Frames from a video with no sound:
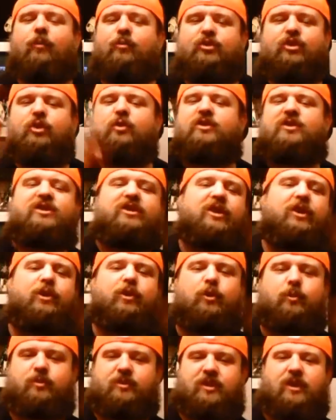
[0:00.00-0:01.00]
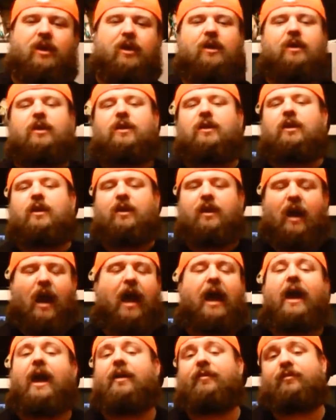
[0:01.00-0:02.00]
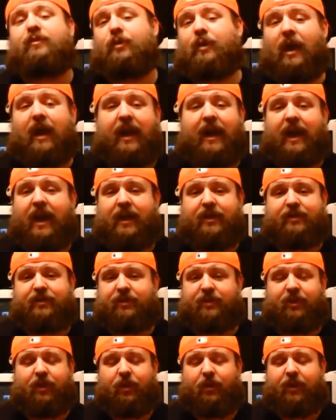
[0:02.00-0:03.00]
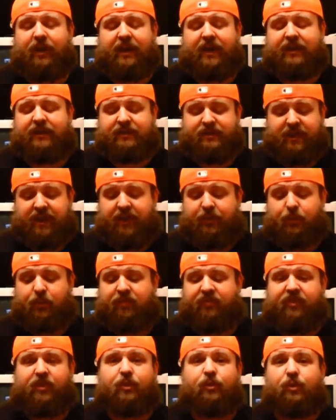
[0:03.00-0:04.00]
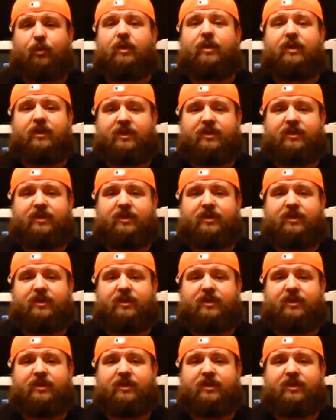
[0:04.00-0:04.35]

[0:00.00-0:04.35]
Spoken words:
named Juice Tubes. I had to go ahead and review